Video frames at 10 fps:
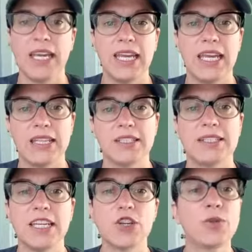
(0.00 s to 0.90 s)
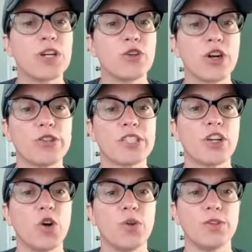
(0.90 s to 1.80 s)
And cedarwood grows
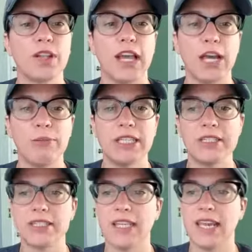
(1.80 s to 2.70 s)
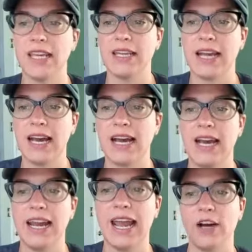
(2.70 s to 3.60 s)
in cold climates and
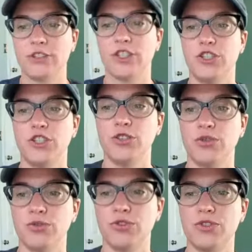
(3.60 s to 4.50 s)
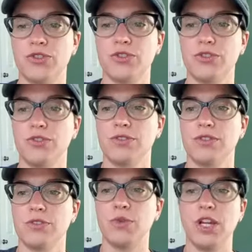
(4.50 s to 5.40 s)
high altitudes.
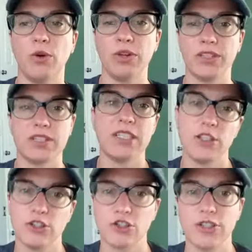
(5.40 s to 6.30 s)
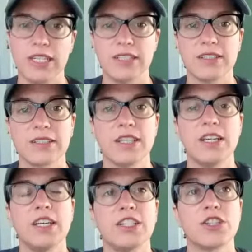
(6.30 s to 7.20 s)
So we know what the cedar tree is.
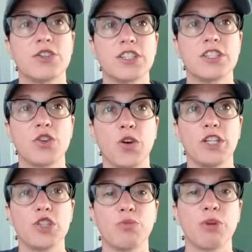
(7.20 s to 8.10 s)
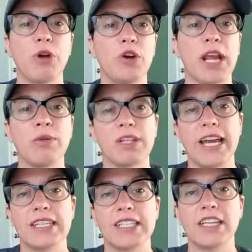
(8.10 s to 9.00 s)
So this is going to promote a
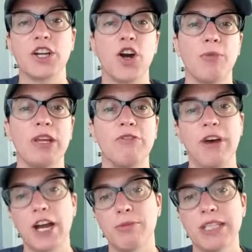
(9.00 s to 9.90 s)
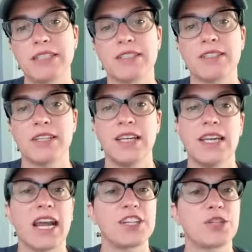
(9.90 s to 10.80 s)
relaxing and a calming environment,
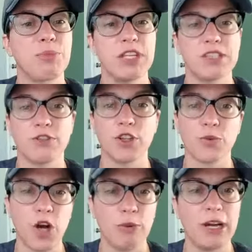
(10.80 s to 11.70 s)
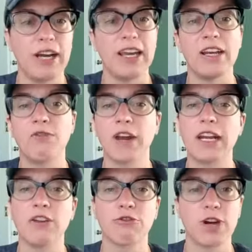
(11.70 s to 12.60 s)
has a peaceful aroma and
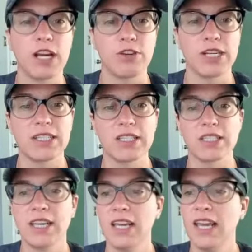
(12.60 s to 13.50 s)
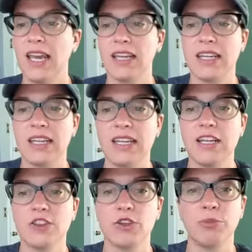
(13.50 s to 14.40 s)
inviting fragrance, and can
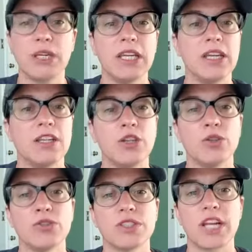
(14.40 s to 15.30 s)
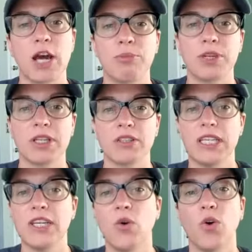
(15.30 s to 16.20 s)
either be used
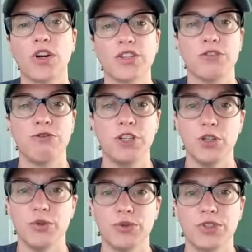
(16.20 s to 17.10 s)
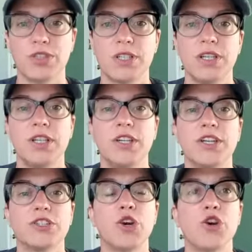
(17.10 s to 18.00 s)
topically or diffused.
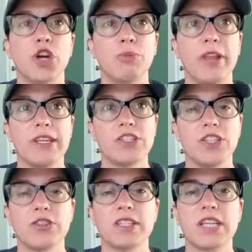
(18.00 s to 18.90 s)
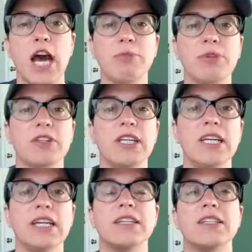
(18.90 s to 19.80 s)
So a good place to use it
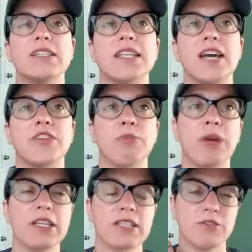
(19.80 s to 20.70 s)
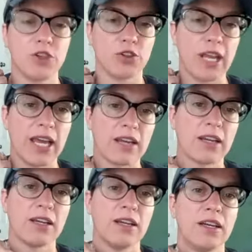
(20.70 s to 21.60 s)
topically is at the base of your
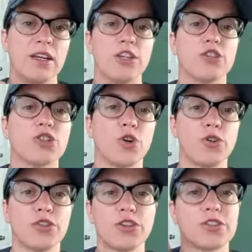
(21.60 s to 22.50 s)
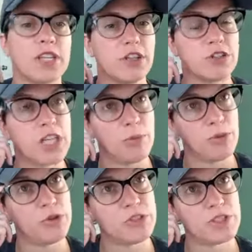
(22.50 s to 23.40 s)
neck, your shoulders, and your
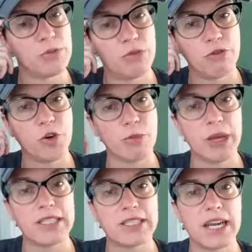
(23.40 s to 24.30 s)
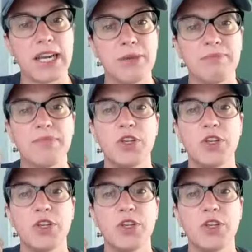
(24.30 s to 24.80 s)
temples before bedtime.